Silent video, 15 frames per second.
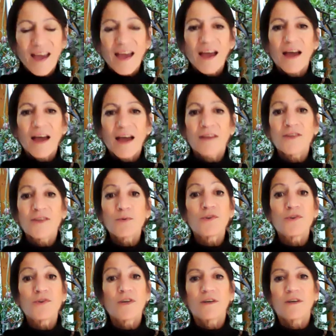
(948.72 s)
And this
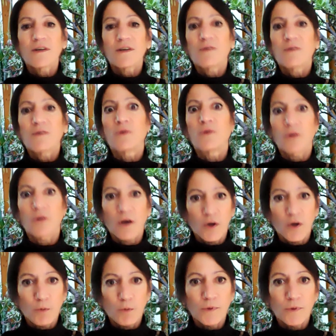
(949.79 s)
was a real
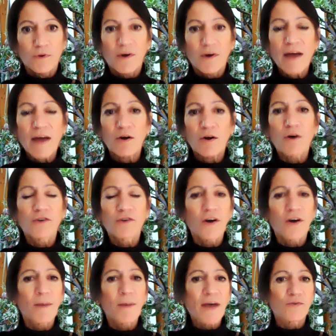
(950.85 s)
eye-opener. I had a hard
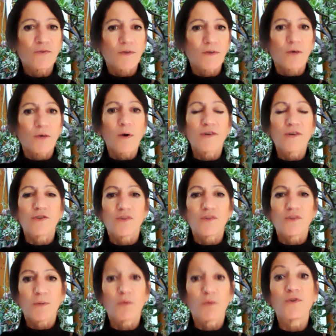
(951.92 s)
time answering the questions,
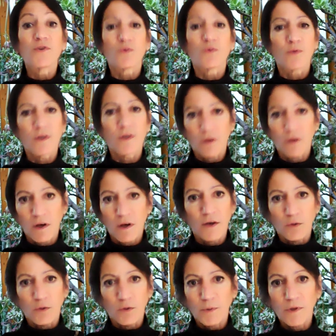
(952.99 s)
but it was a real
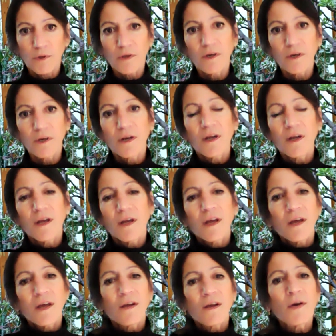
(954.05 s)
eye-opener.
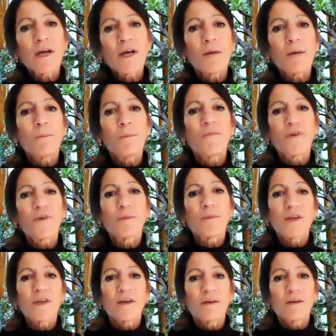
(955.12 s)
Now, I come from
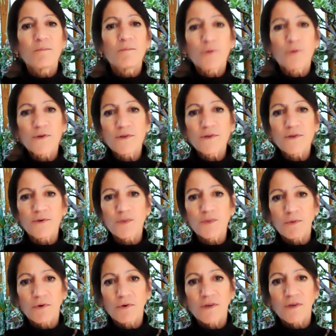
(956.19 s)
the personal
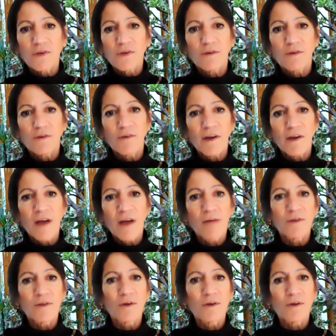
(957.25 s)
experience of having
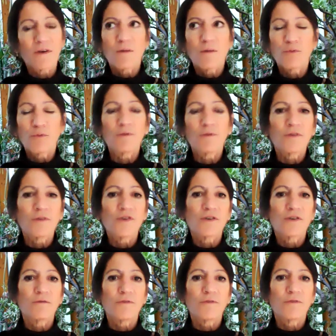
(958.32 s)
the privilege
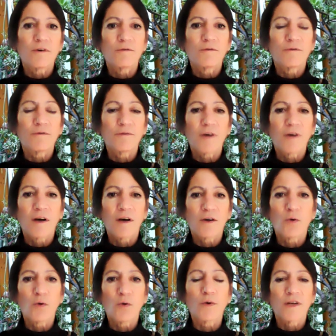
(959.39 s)
of
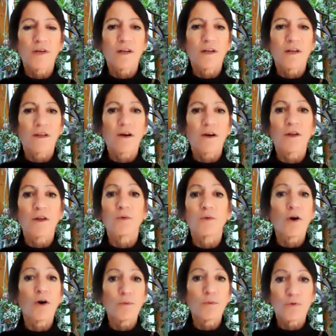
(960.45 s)
coordinating the Collingwood
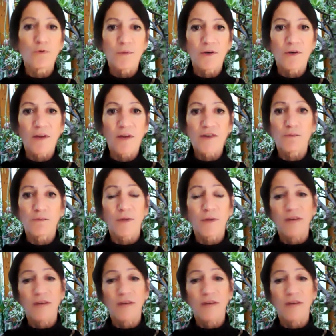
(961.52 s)
Harbour Remedial Action Plan